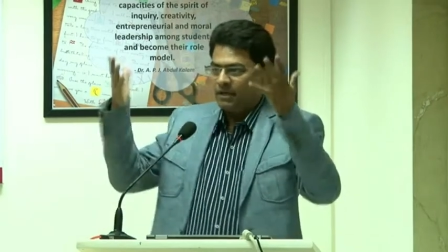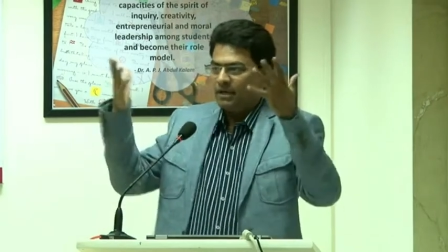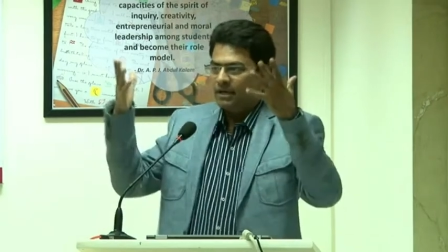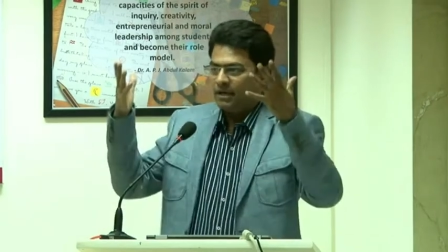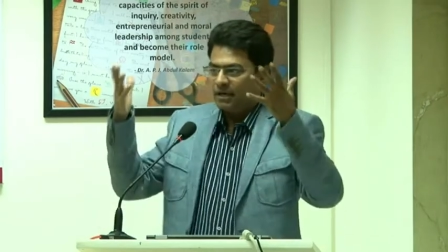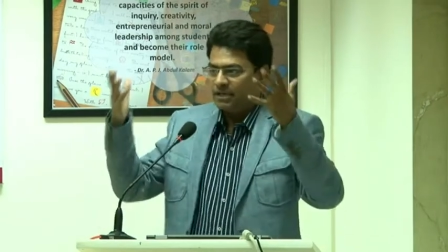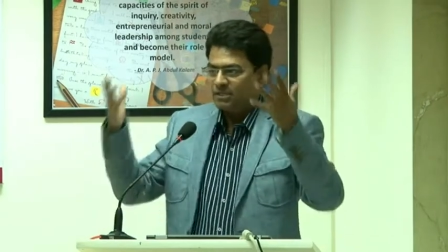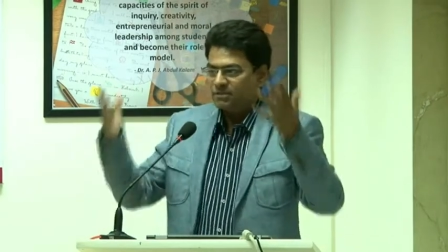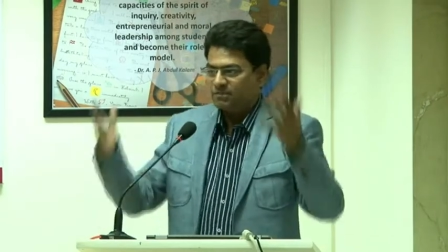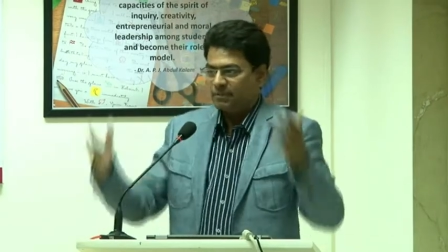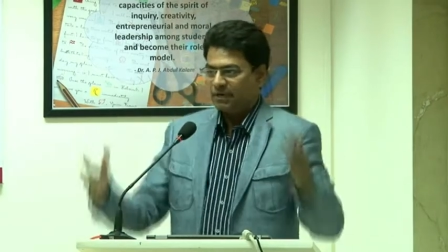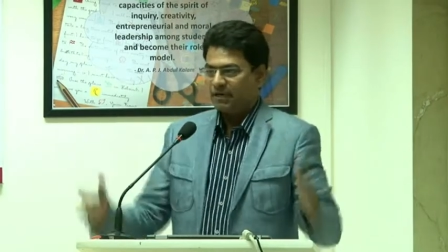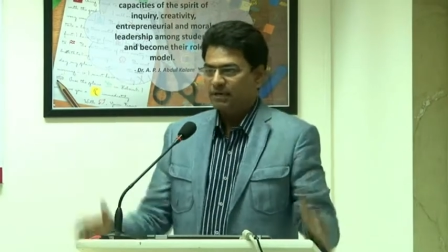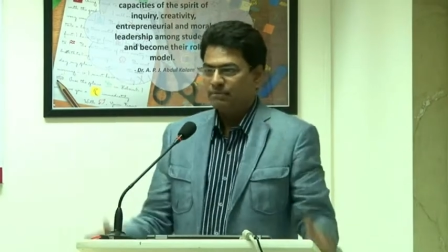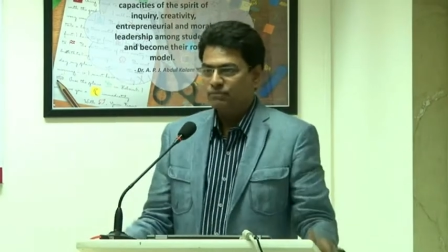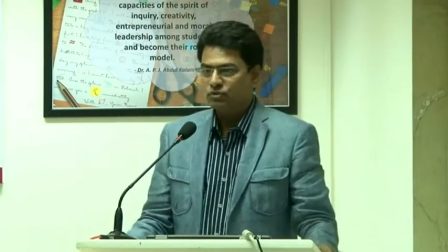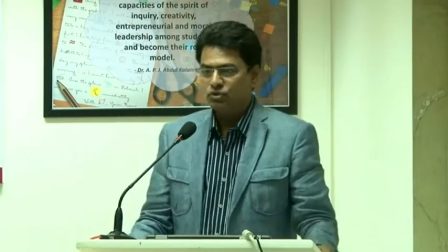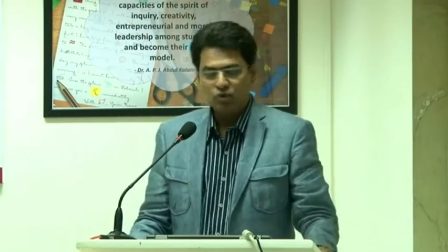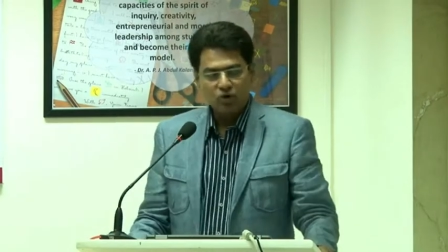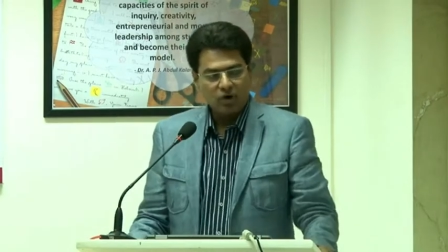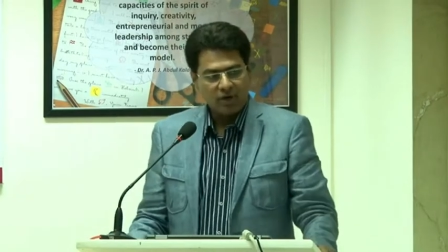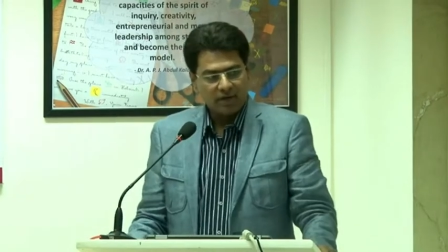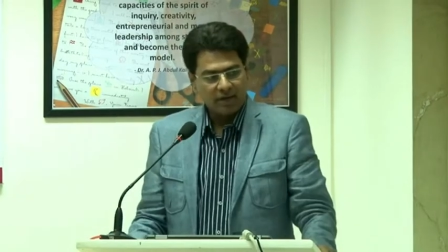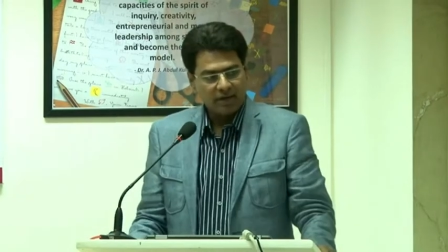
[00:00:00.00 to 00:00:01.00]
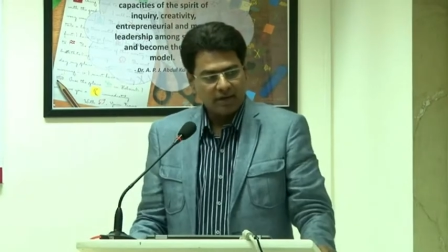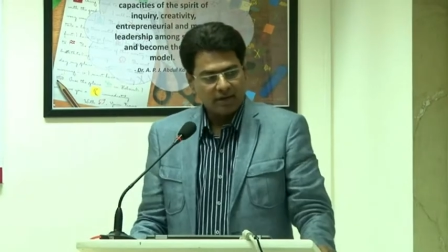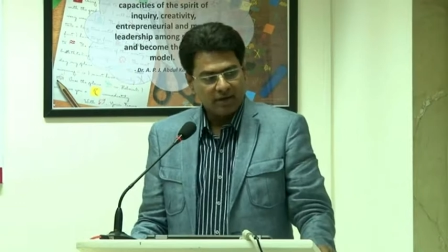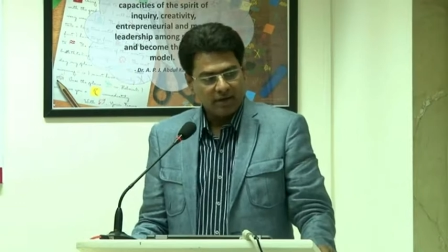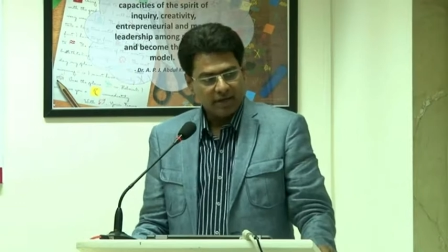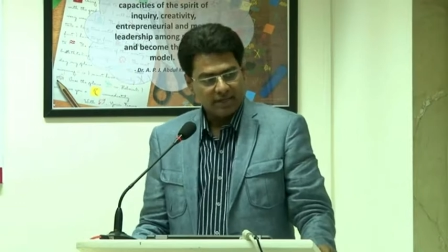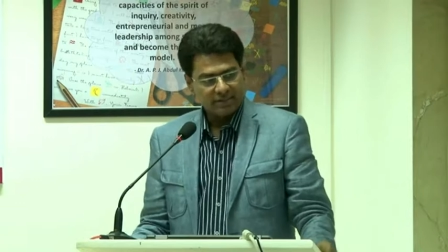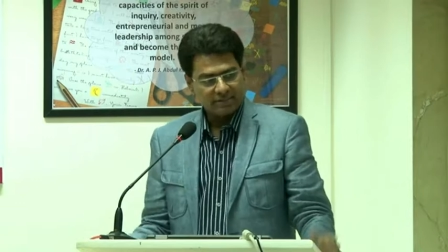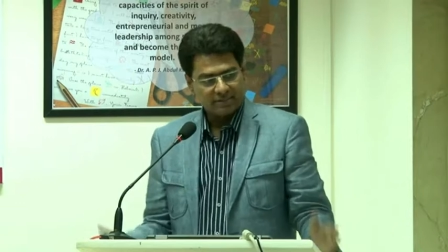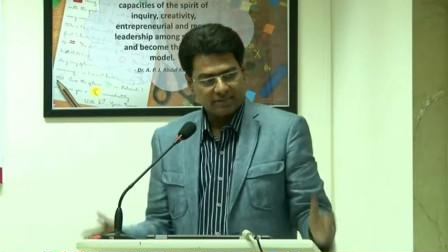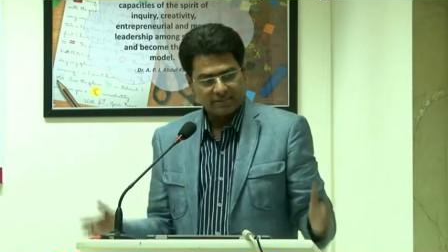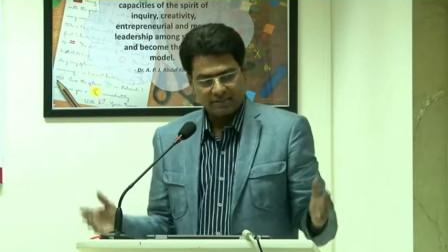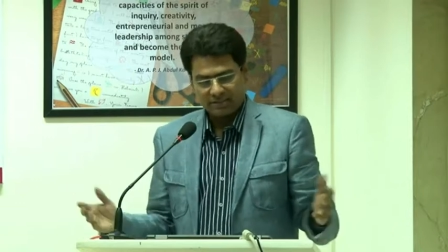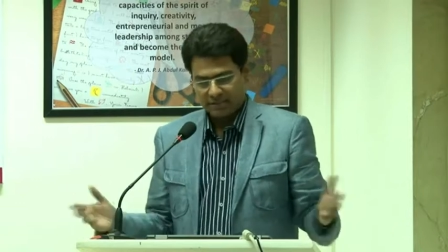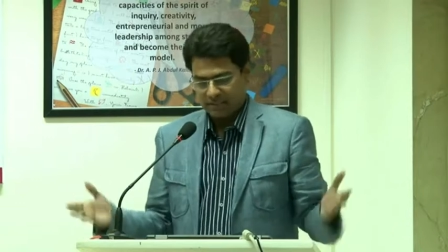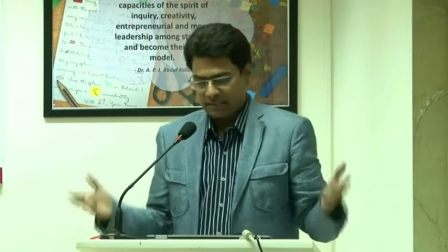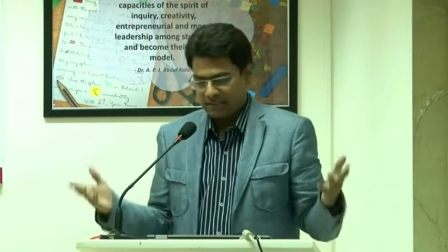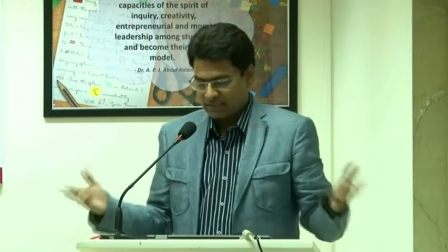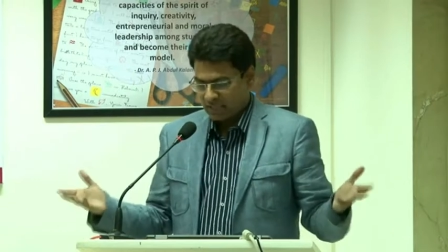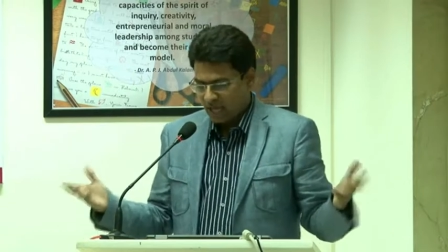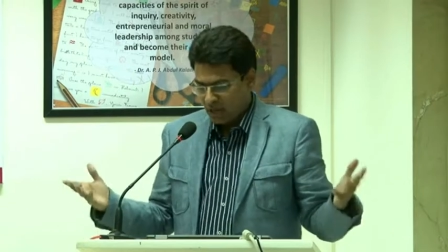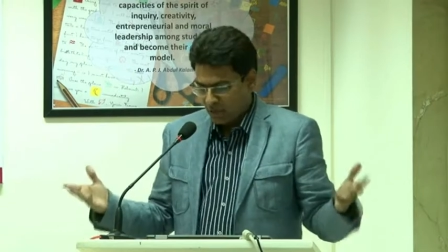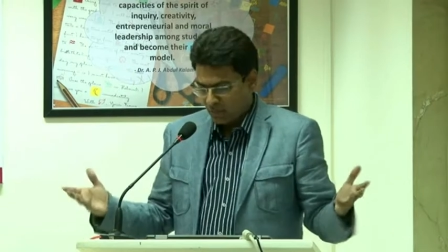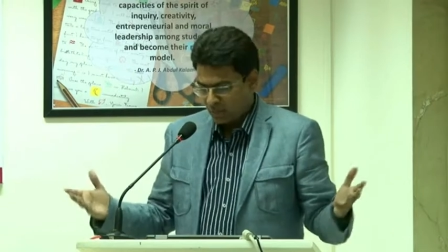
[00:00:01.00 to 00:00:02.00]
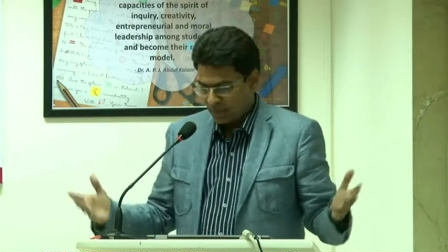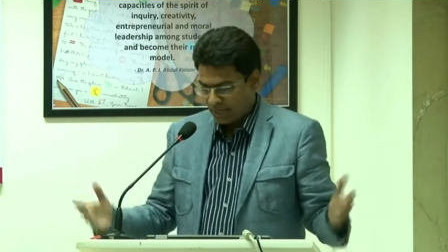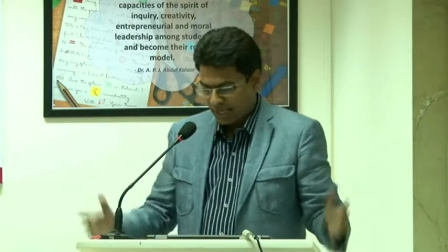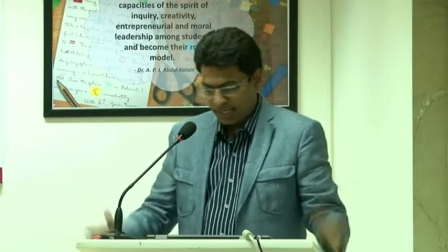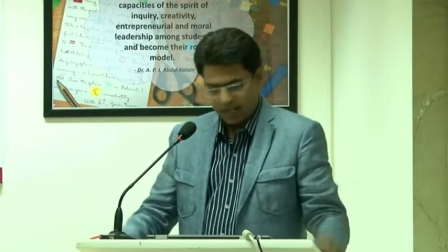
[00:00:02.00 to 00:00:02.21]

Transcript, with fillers: has become so uh, has is now an